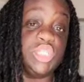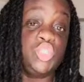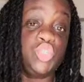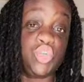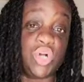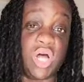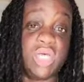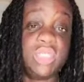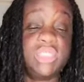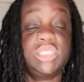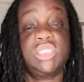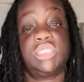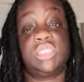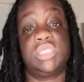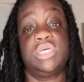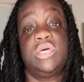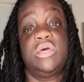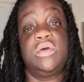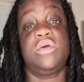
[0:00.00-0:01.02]
others
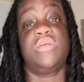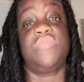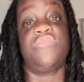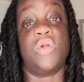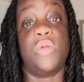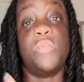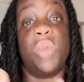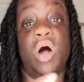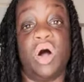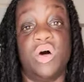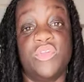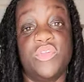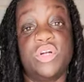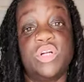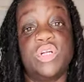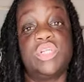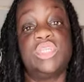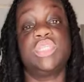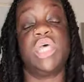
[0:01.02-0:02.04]
as a leader.
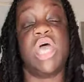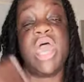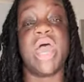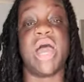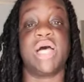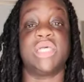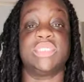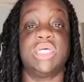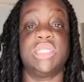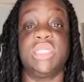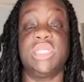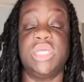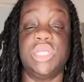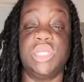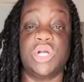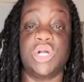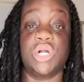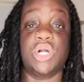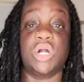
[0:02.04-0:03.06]
Again, that's
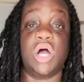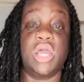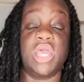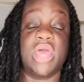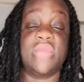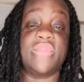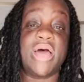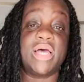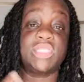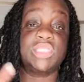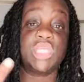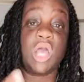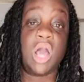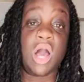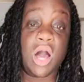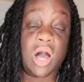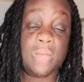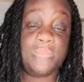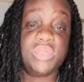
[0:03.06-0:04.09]
competence,
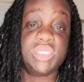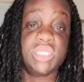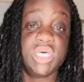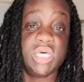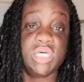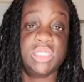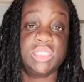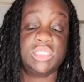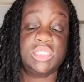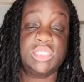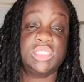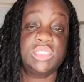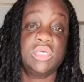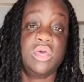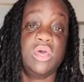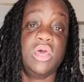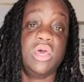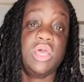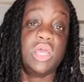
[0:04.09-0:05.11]

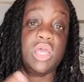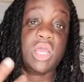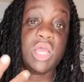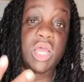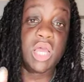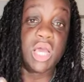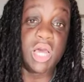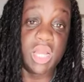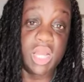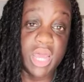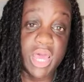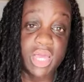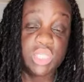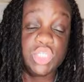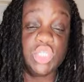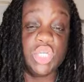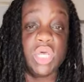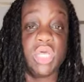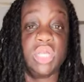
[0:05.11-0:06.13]
connection,
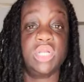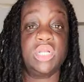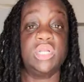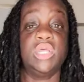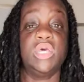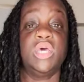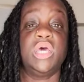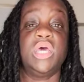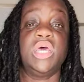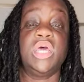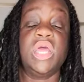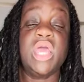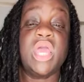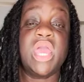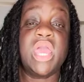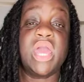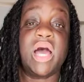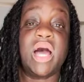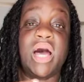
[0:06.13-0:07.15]
and
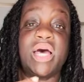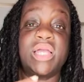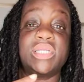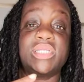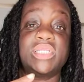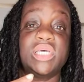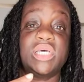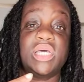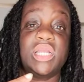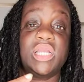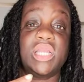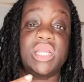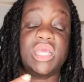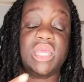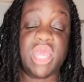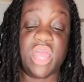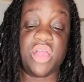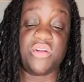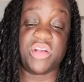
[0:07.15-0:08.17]
character. The
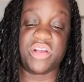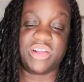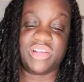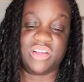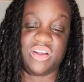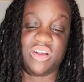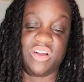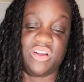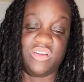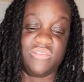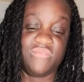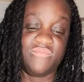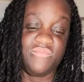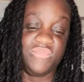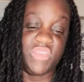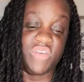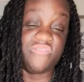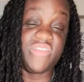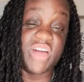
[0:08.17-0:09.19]
foundation of
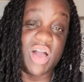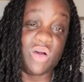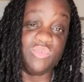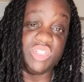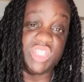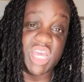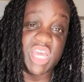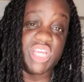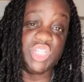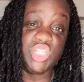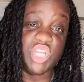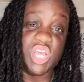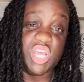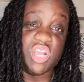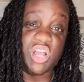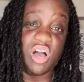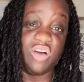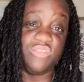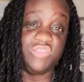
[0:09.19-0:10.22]
leadership
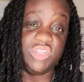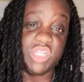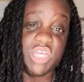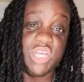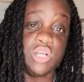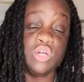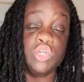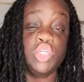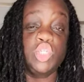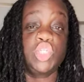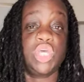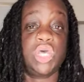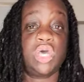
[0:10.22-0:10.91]
is trust.